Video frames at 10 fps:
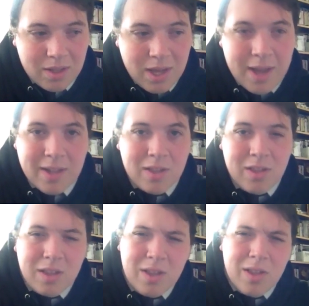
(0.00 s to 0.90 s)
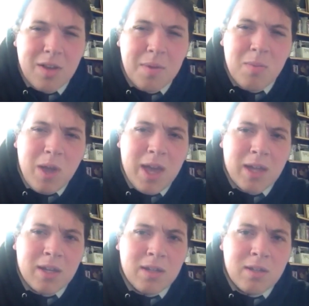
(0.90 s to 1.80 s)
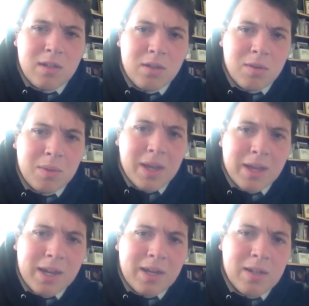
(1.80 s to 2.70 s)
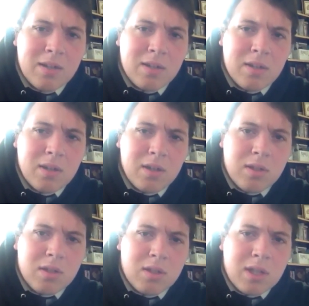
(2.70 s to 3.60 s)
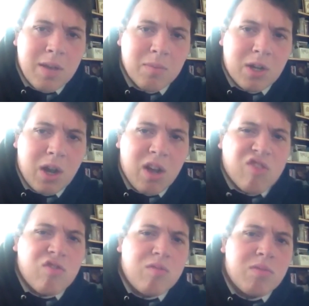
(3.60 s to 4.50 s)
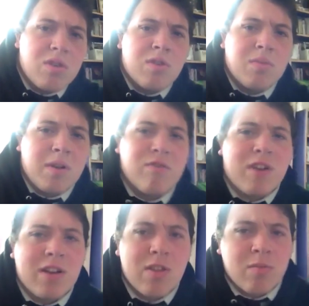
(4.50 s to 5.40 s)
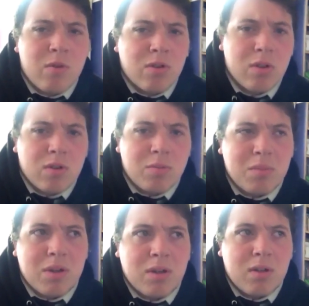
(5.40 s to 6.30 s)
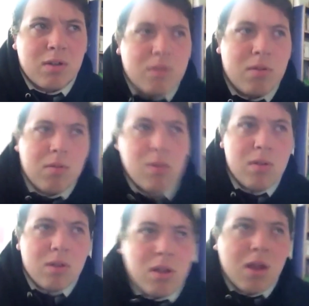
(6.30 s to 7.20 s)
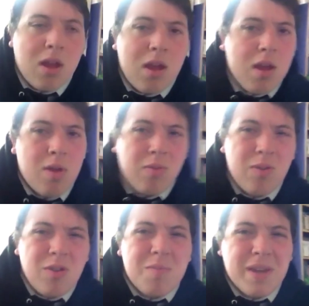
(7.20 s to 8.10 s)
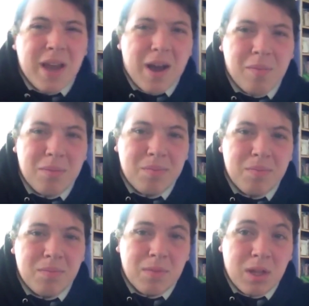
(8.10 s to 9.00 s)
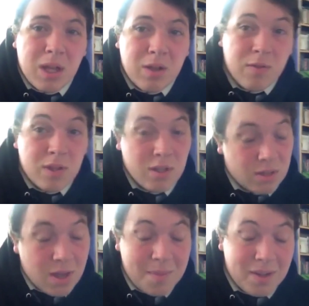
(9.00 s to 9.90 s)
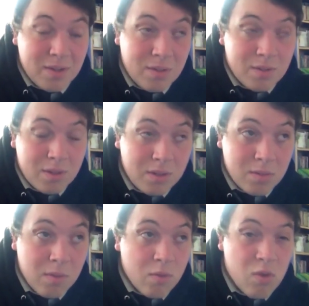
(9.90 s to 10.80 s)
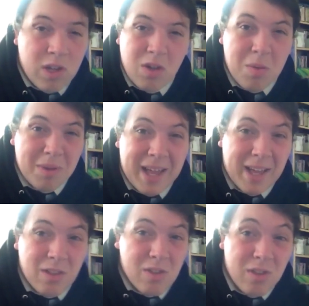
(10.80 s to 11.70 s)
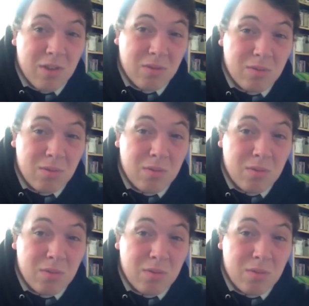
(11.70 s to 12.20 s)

yeah, it's going to be weird not being in the same classrooms as my friends and whatnot, but we'll still meet up over the summer. We've already got plans, so